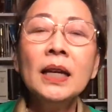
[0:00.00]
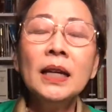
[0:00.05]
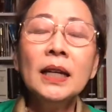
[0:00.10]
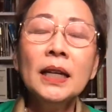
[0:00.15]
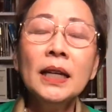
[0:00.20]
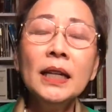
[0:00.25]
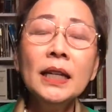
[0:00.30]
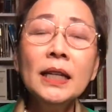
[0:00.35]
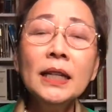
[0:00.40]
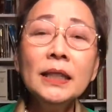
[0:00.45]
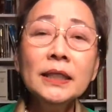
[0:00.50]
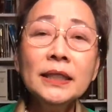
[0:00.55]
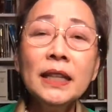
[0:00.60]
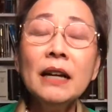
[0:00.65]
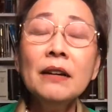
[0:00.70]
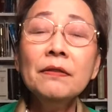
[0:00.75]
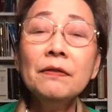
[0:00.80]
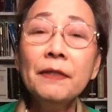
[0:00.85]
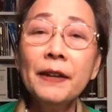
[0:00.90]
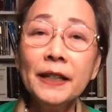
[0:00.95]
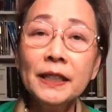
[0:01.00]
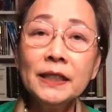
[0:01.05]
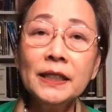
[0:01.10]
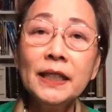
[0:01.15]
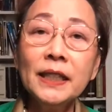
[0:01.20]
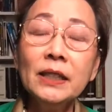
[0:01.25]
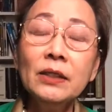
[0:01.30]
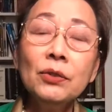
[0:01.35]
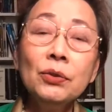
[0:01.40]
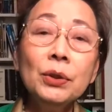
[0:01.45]
It is
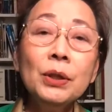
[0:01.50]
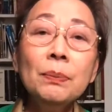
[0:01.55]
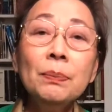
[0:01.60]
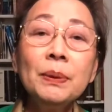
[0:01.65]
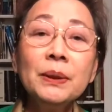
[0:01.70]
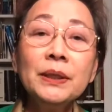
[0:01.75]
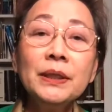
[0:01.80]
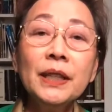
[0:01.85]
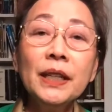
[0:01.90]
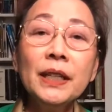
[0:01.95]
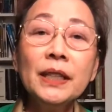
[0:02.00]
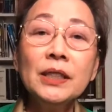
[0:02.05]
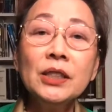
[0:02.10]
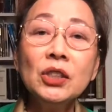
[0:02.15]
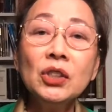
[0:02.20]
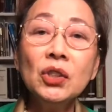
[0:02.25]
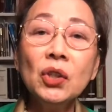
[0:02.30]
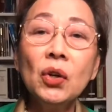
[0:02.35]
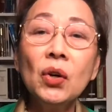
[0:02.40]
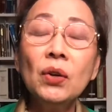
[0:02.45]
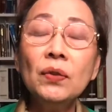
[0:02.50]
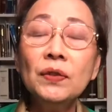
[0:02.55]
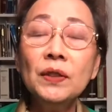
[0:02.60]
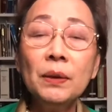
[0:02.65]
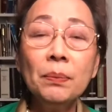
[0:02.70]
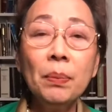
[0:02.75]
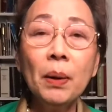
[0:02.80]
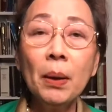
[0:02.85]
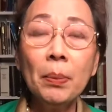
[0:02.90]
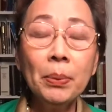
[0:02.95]
affecting 3% of the
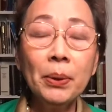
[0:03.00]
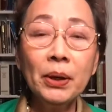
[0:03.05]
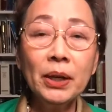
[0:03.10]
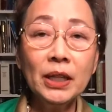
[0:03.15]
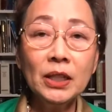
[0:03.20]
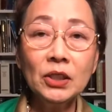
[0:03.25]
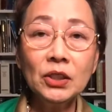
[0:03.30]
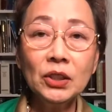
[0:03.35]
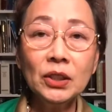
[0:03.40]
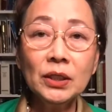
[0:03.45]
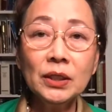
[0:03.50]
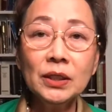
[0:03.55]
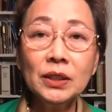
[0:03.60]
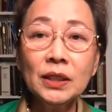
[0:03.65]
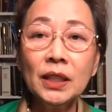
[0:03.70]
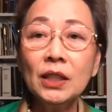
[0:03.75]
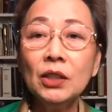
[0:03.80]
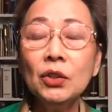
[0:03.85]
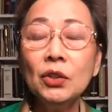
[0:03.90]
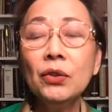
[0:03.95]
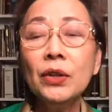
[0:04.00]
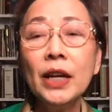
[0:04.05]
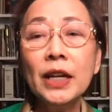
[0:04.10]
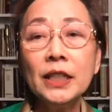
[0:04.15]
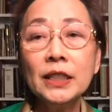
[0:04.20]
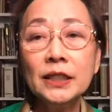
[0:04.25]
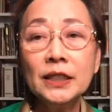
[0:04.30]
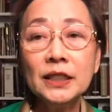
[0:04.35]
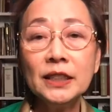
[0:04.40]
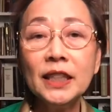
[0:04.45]
populations in
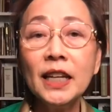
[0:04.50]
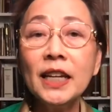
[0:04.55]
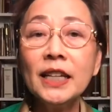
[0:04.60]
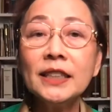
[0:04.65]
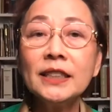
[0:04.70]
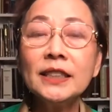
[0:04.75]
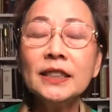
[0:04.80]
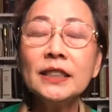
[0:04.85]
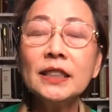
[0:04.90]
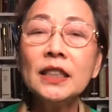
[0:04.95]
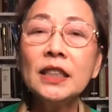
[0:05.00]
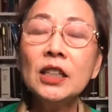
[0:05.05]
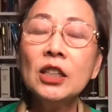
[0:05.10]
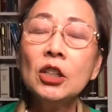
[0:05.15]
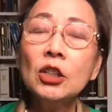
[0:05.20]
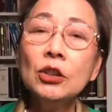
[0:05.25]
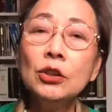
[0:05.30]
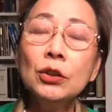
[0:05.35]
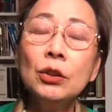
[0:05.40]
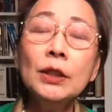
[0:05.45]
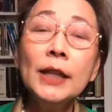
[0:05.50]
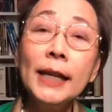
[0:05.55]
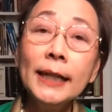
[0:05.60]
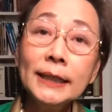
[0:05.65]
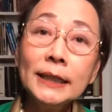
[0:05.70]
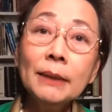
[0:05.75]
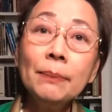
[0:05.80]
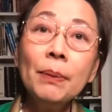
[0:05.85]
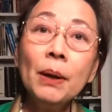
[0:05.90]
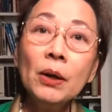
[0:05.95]
United States. So
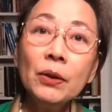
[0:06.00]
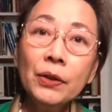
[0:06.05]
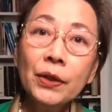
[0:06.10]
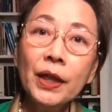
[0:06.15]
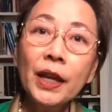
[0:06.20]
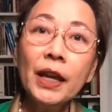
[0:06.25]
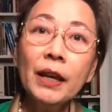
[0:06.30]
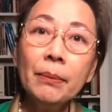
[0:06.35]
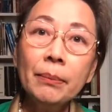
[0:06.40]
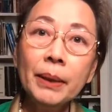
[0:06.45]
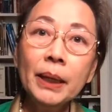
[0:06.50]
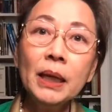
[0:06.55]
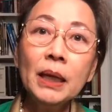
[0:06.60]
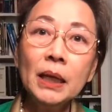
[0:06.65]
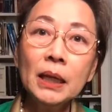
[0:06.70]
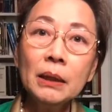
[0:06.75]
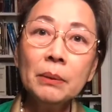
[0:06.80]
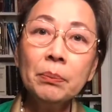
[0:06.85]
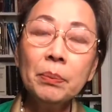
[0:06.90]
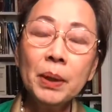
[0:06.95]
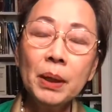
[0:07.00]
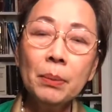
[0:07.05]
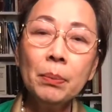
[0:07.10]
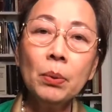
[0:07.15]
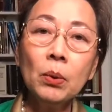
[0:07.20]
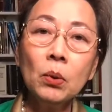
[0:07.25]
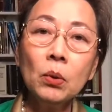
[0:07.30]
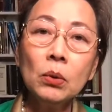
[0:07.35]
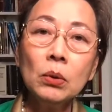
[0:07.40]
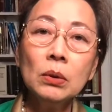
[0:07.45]
that's about 10 million
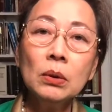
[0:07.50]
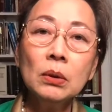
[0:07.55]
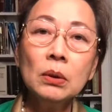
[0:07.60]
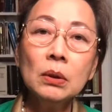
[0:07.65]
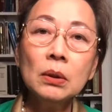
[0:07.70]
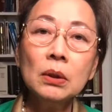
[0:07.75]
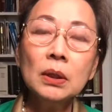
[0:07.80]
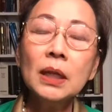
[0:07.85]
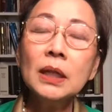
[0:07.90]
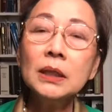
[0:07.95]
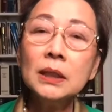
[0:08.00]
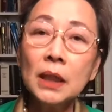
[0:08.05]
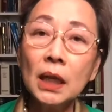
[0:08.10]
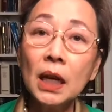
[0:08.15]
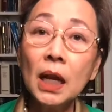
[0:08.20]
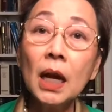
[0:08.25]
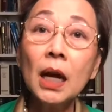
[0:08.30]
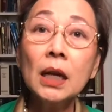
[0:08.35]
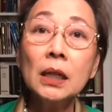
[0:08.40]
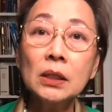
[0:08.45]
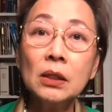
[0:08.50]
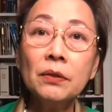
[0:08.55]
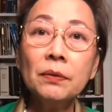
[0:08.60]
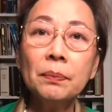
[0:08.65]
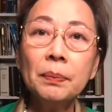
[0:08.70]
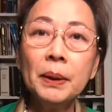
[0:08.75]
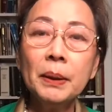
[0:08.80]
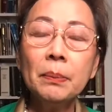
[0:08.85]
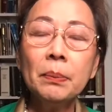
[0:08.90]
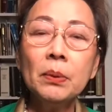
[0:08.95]
people. That's a lot of
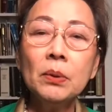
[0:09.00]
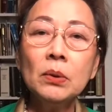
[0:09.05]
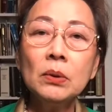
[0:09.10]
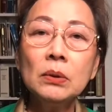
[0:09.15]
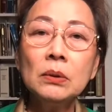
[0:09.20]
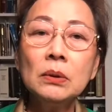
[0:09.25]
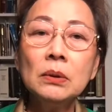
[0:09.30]
people.